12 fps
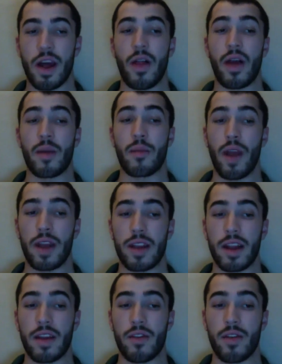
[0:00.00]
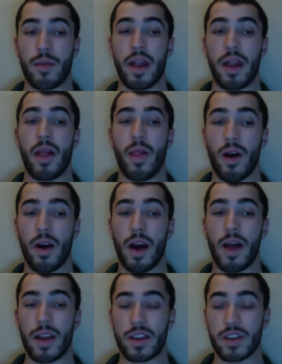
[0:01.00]
I like Brandon Ingram. And I
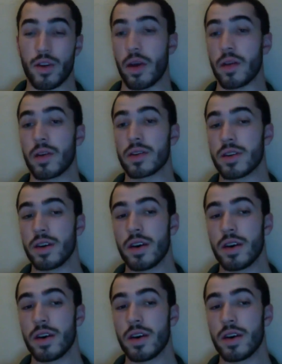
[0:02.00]
like Joe Ingles.